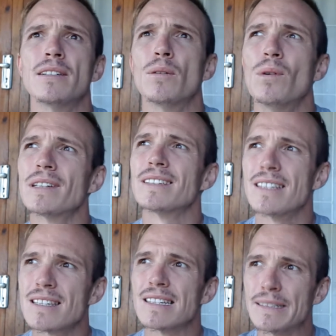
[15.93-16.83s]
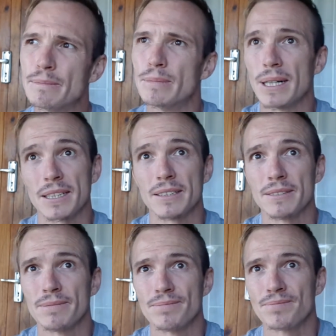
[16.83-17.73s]
What is the impact?
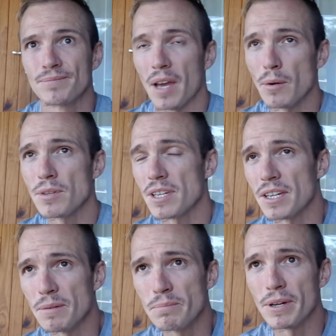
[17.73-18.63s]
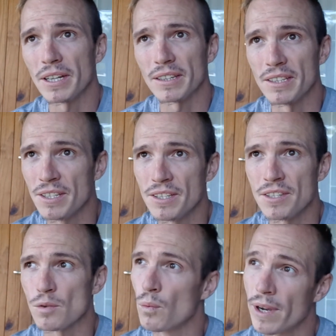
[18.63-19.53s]
I would say impact
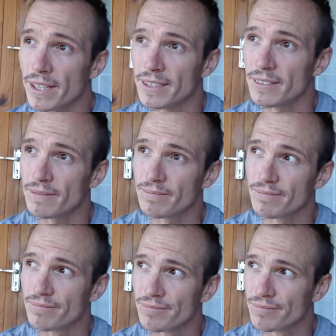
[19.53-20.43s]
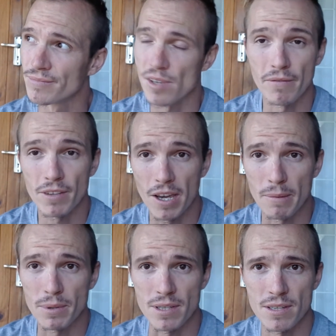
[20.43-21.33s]
is when something
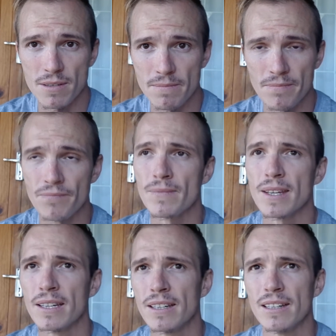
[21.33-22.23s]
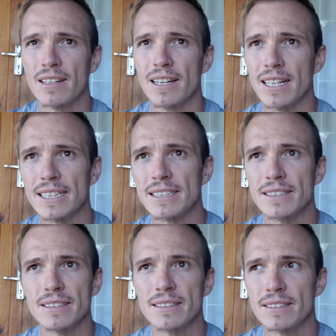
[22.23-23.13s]
happens
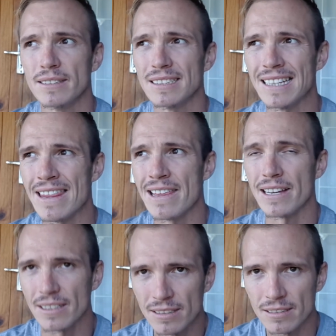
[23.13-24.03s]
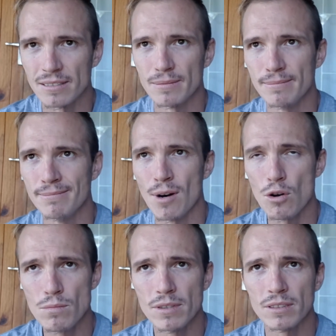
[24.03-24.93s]
and that
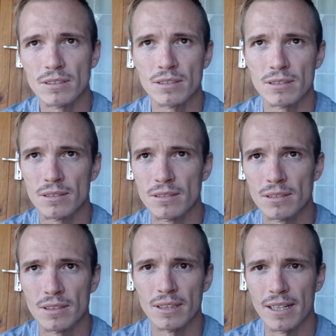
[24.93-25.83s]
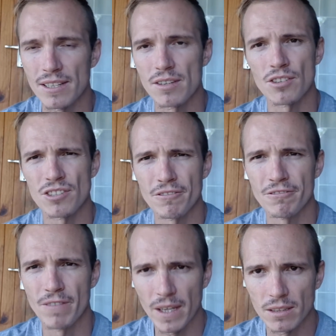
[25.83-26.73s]
moment has such an
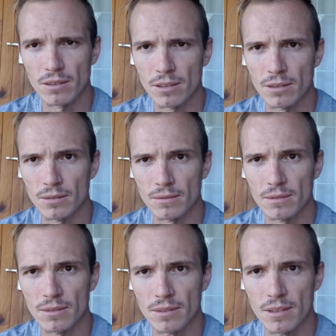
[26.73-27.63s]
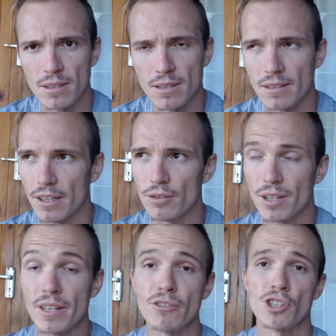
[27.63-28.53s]
effect on you that you
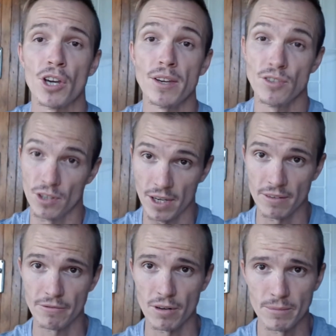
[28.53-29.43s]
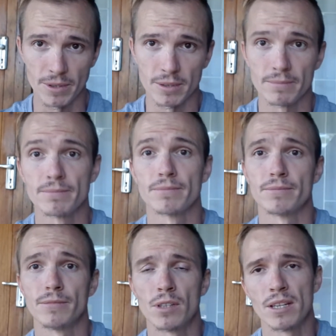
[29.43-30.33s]
can never change again from it.
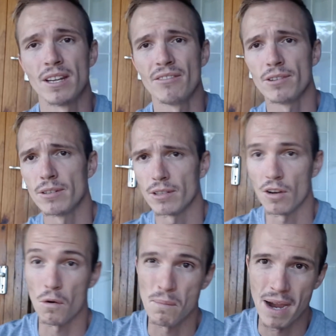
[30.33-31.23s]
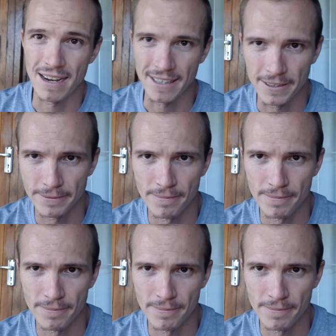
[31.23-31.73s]
You can never go back.